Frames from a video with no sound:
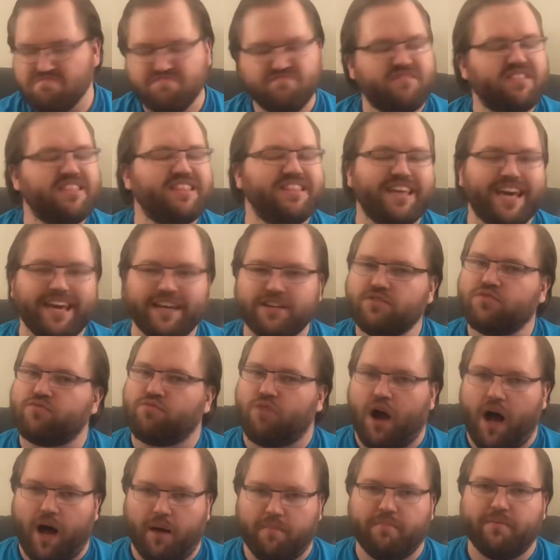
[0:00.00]
they
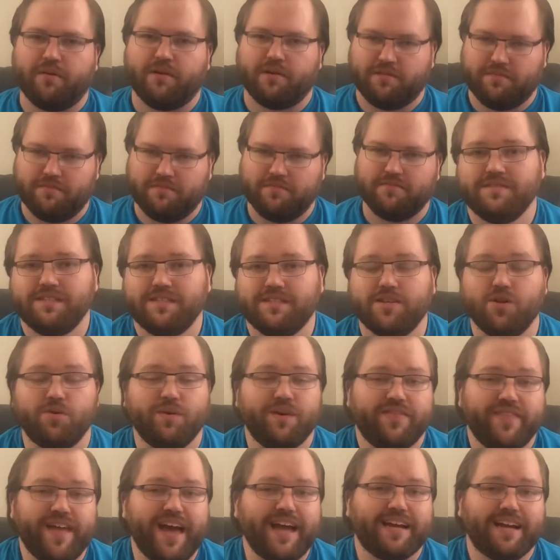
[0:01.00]
drop. So
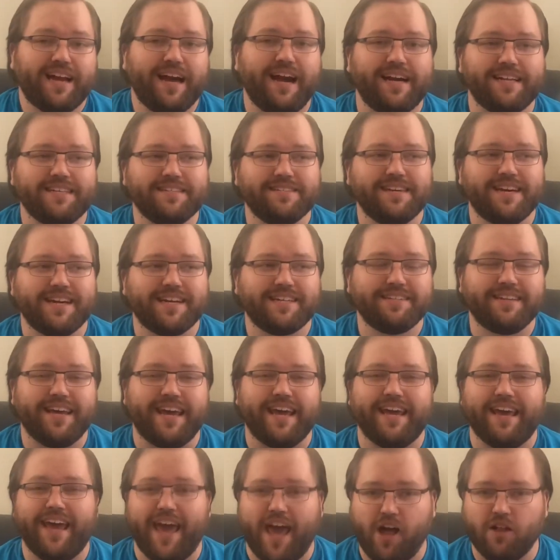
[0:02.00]
in that context,
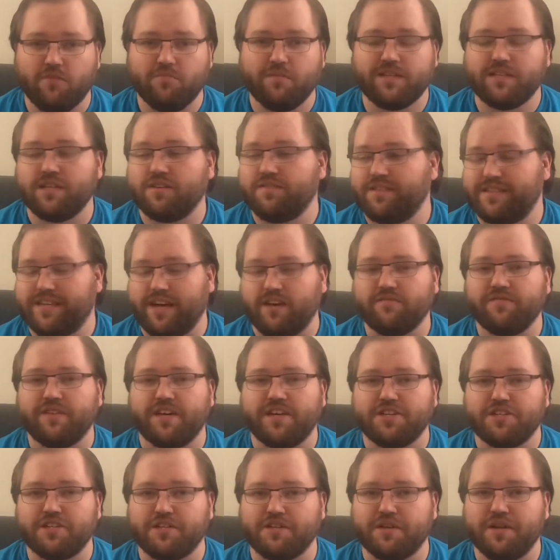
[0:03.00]
a helmet of
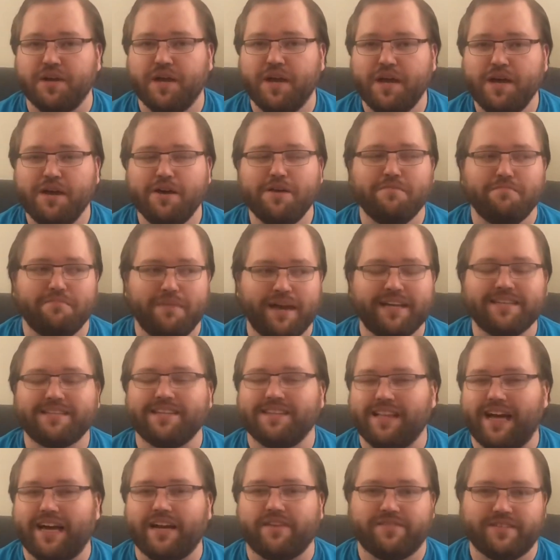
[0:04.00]
salvation makes a
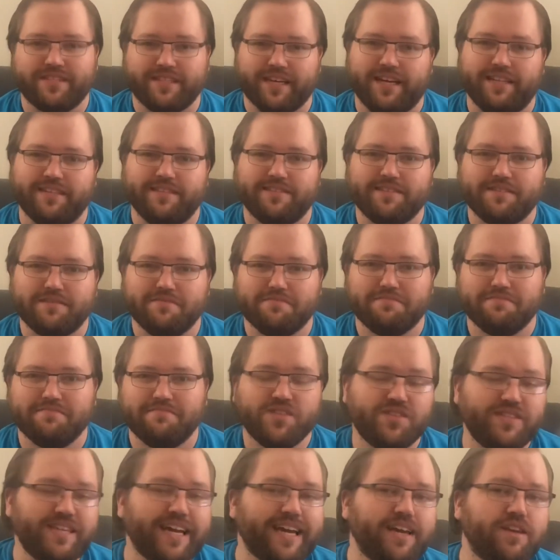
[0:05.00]
lot of sense. The
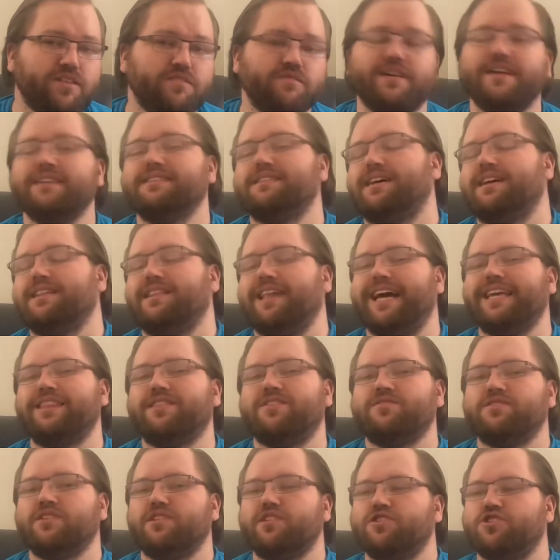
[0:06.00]
second reason I like
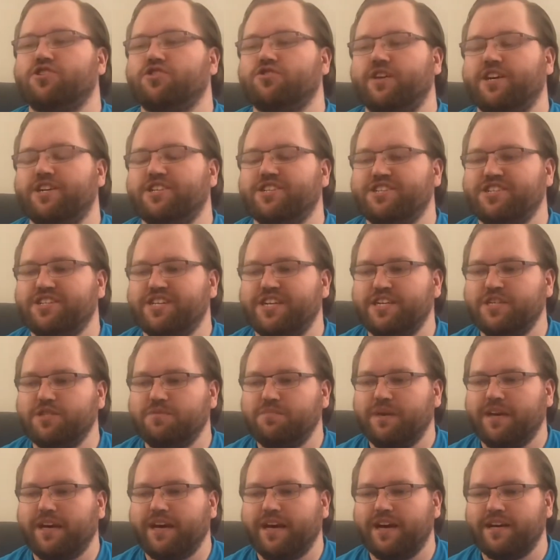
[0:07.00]
this illustration is
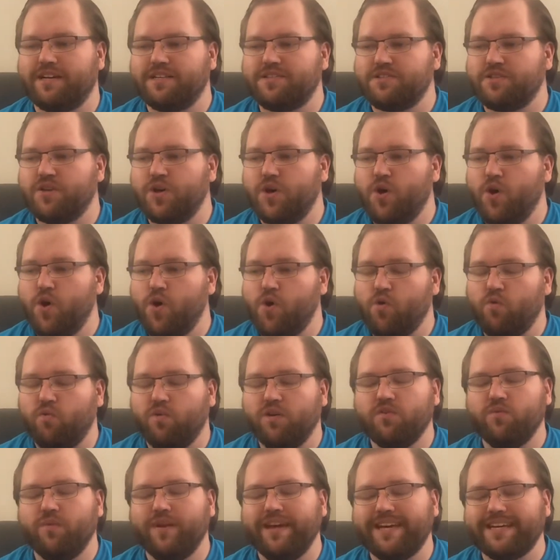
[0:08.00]
because
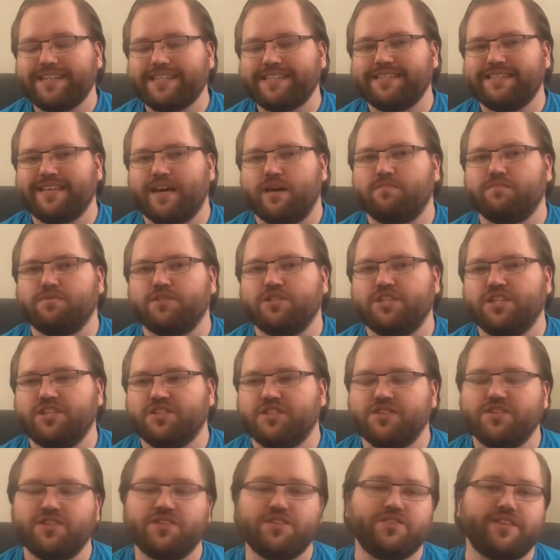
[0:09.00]
when we accept
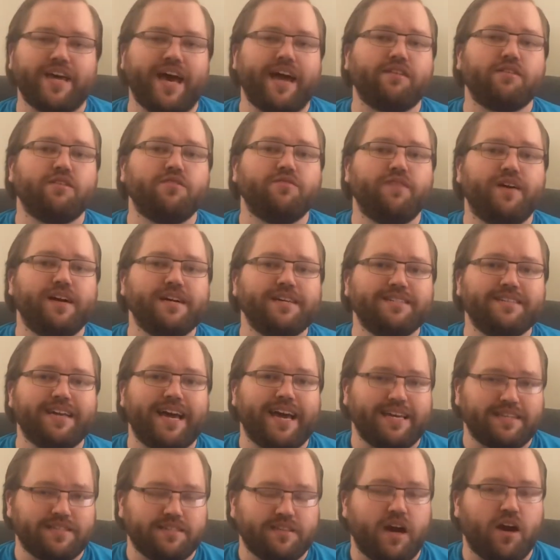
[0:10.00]
Jesus' sacrifice
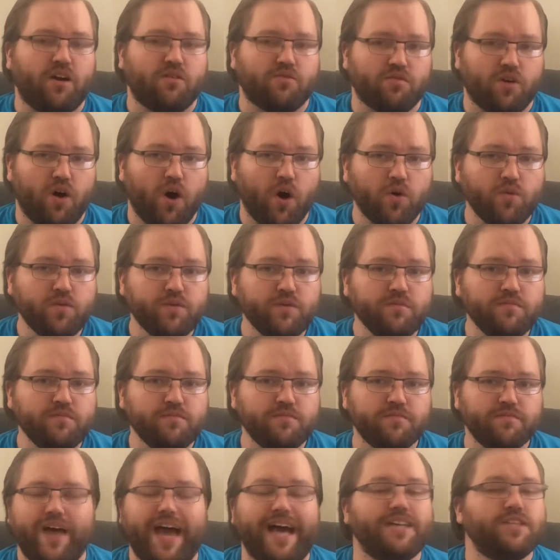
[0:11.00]
as our own,
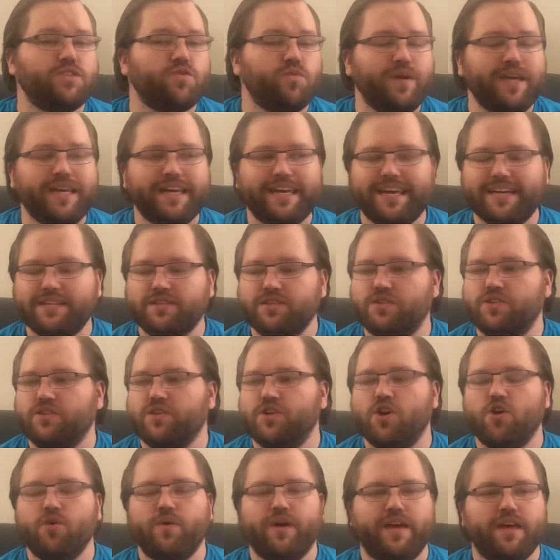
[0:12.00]
as we get to
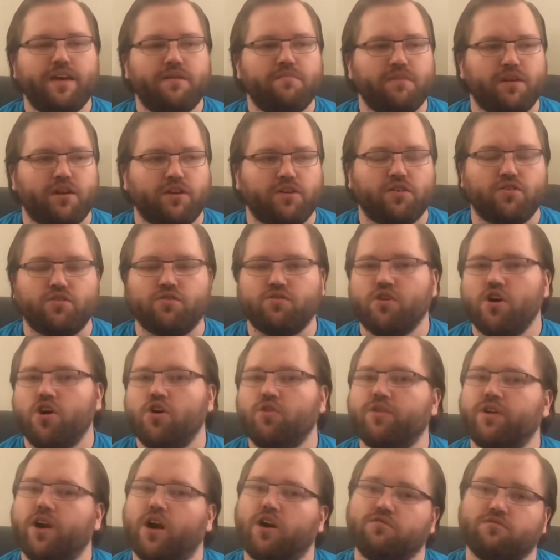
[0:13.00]
know Him and grow
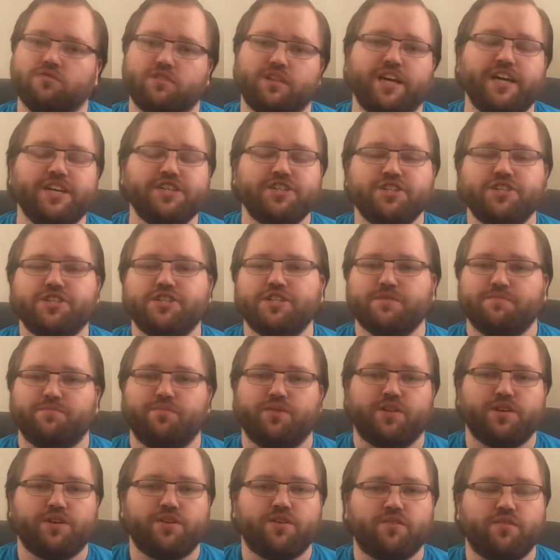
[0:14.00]
in our relationship
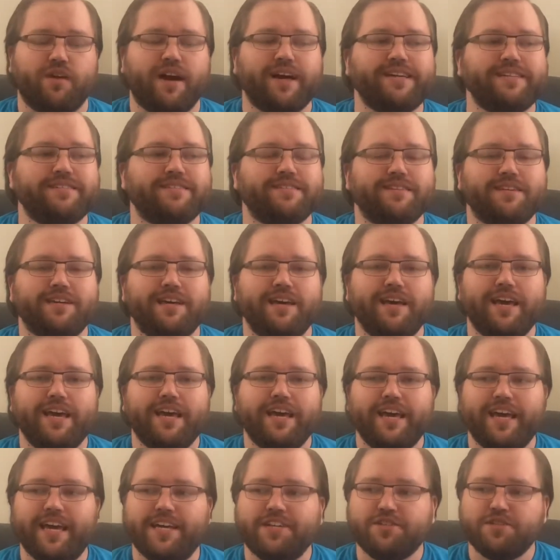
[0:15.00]
with Christ,
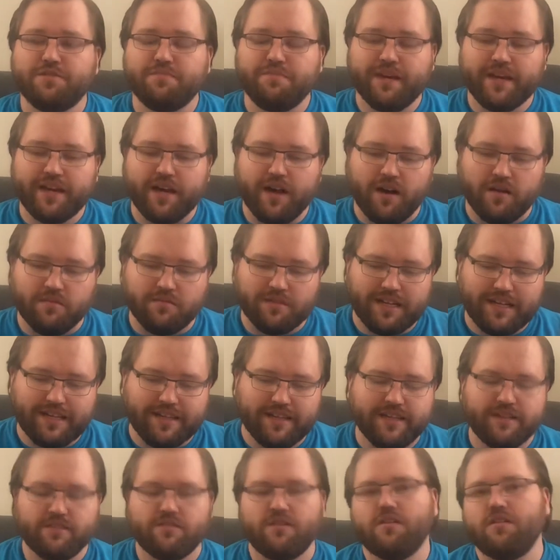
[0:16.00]
it should become
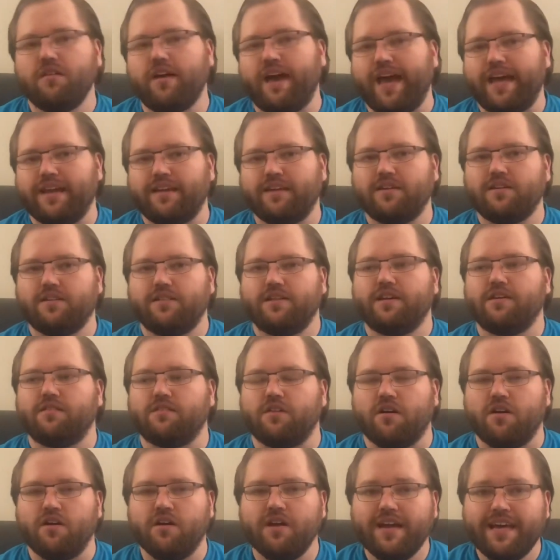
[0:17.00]
clearer and
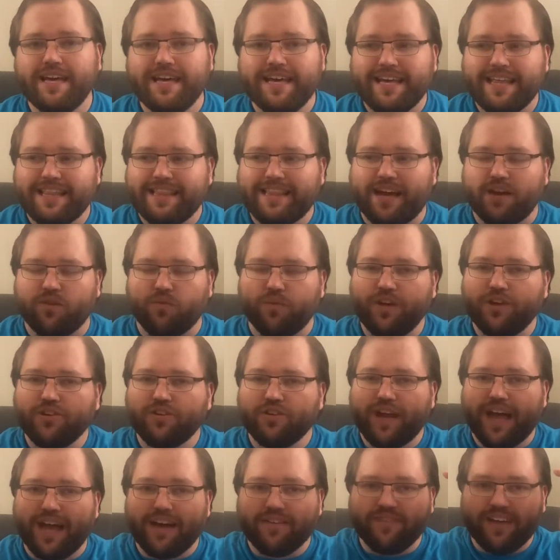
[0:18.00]
clearer that we should
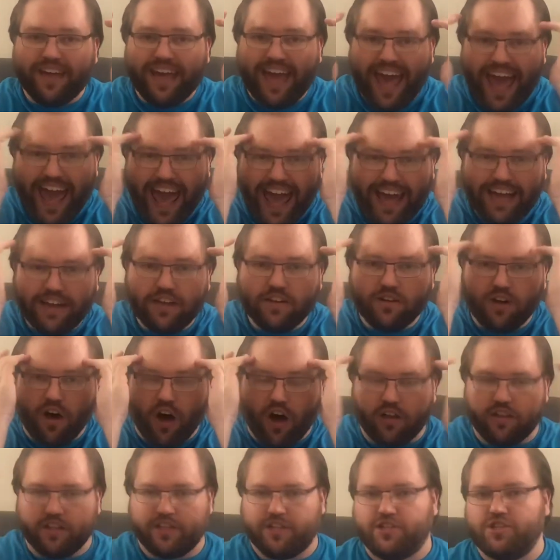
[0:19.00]
have a head
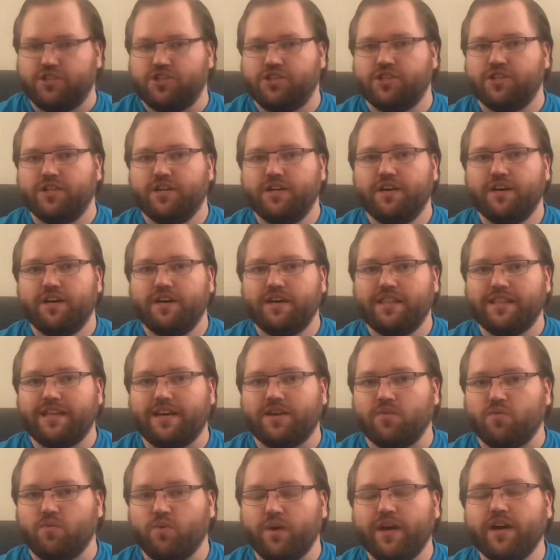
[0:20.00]
knowledge
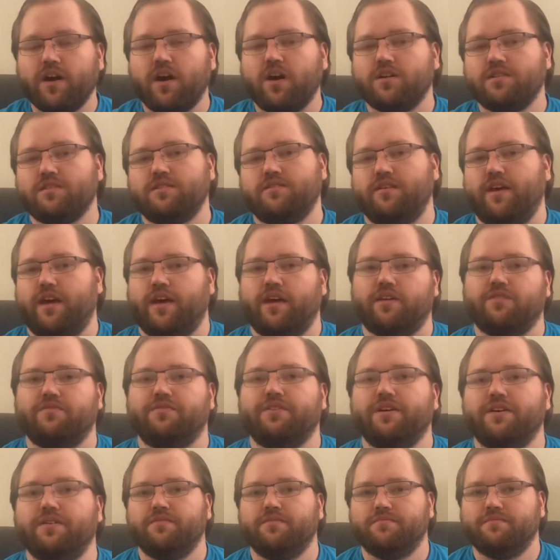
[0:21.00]
that we are saved.
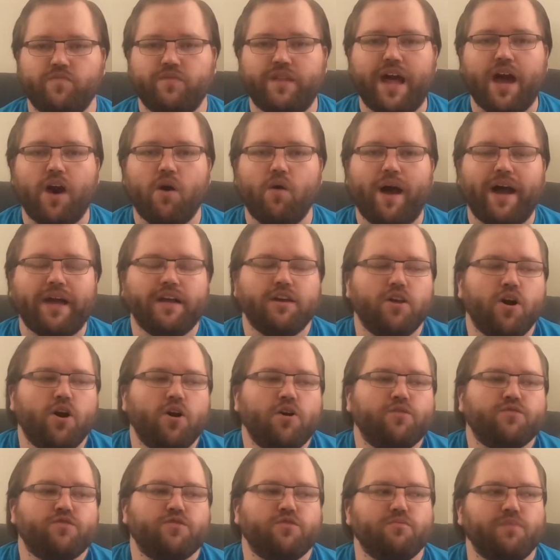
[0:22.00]
Now, I know
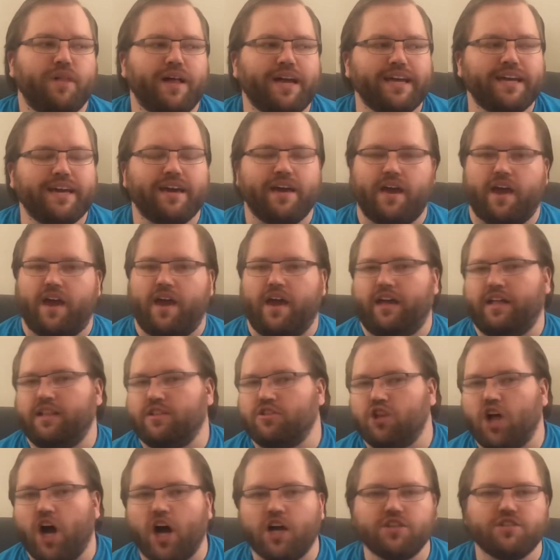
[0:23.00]
from like a
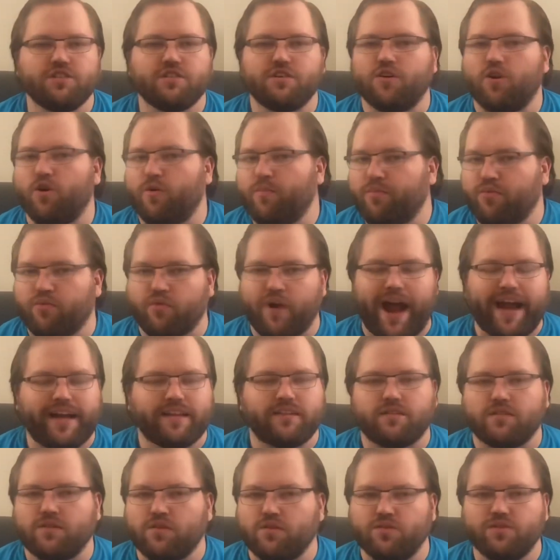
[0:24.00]
logical,
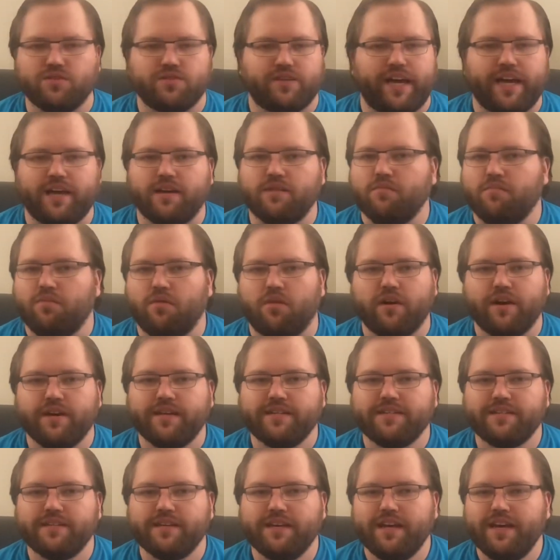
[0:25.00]
practical
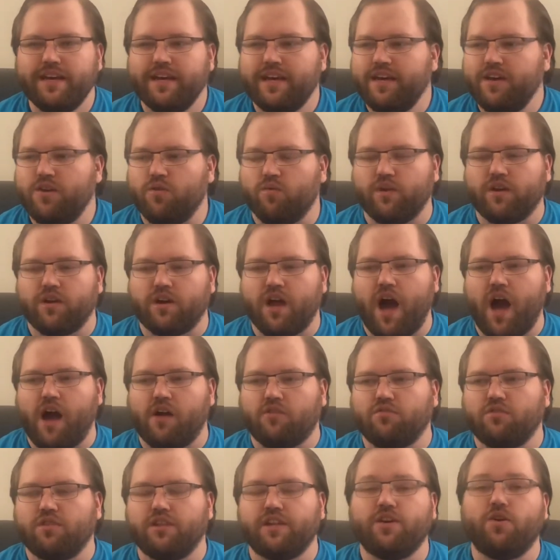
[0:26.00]
standpoint, we're not
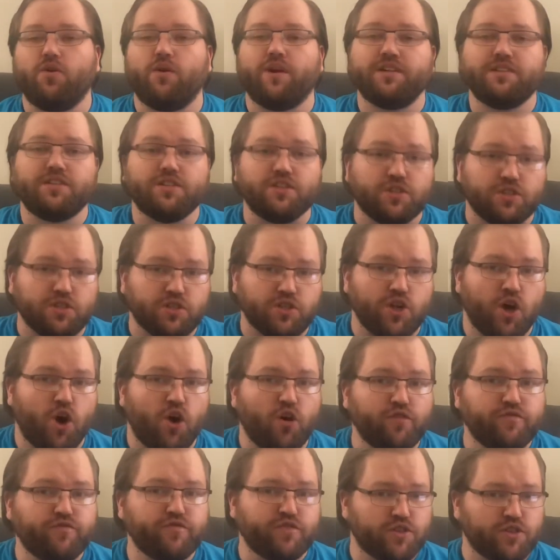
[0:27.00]
really going to know
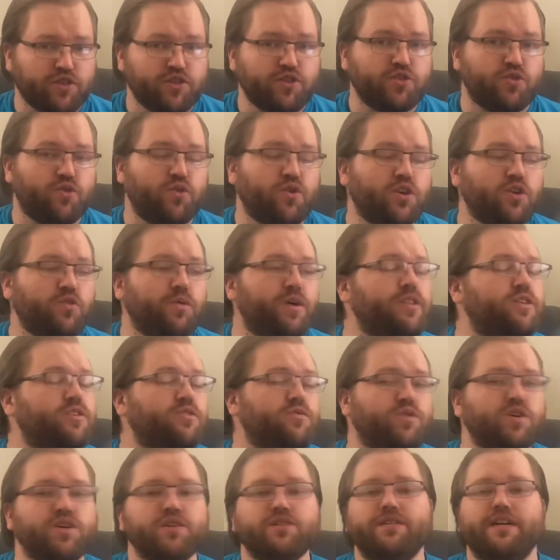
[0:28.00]
for sure whether
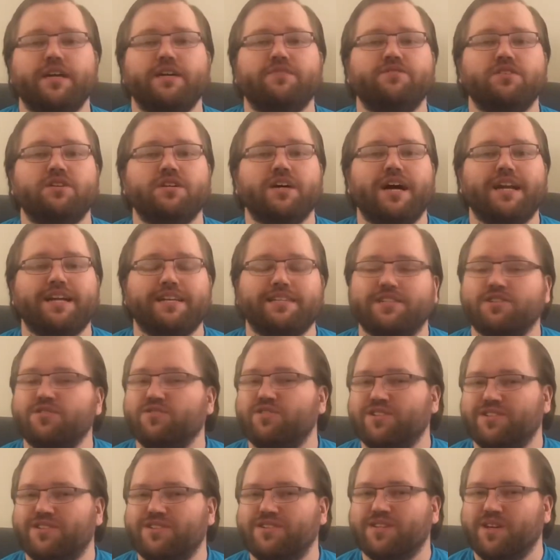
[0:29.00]
we're saved or not until
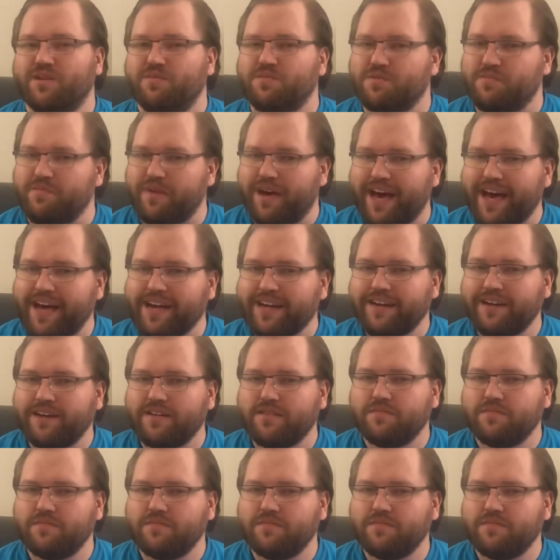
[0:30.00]
Jesus comes back.